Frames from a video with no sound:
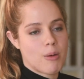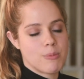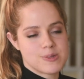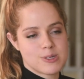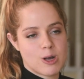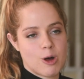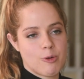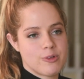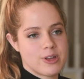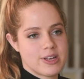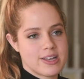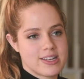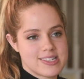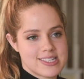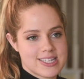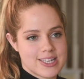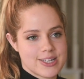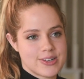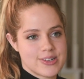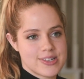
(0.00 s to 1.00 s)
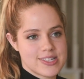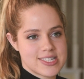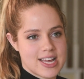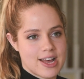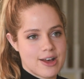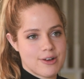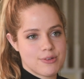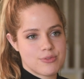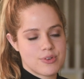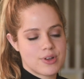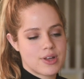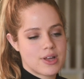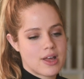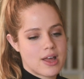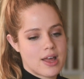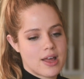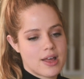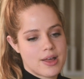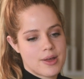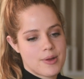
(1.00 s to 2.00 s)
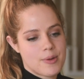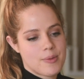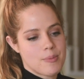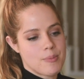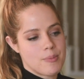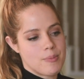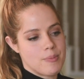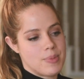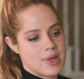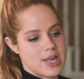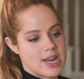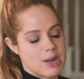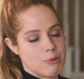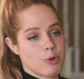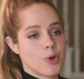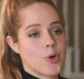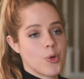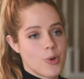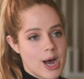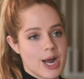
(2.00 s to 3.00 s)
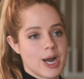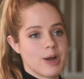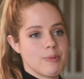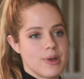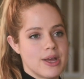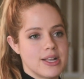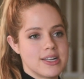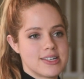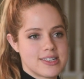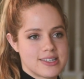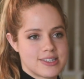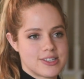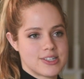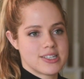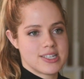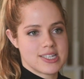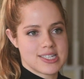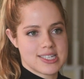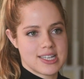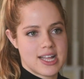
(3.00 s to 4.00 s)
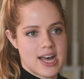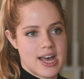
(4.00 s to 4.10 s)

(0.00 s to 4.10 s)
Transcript: Problem solving skills have been a requirement to this